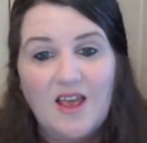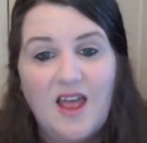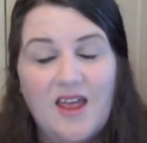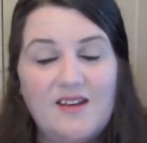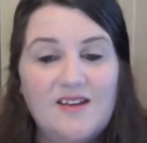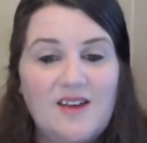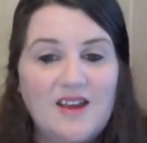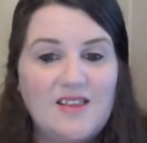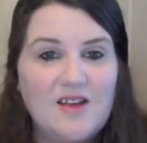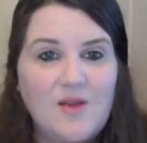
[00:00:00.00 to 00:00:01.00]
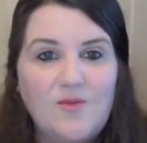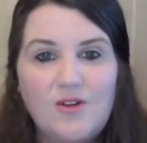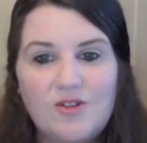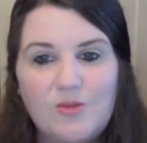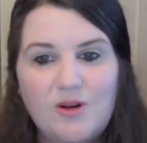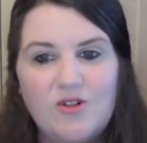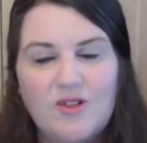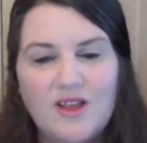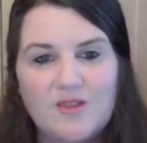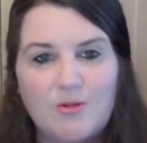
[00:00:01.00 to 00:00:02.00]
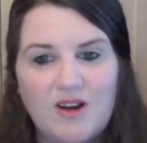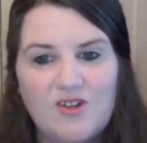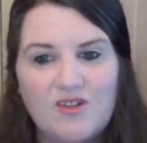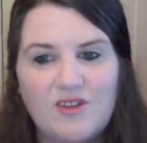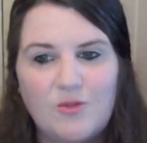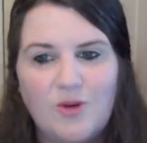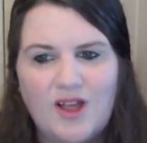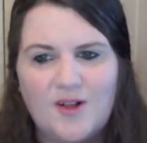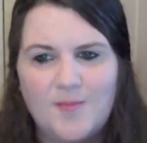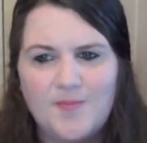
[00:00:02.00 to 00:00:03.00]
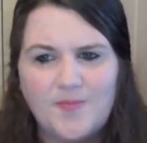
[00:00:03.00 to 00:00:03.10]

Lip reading: And take the time for your spiritual explorations as well.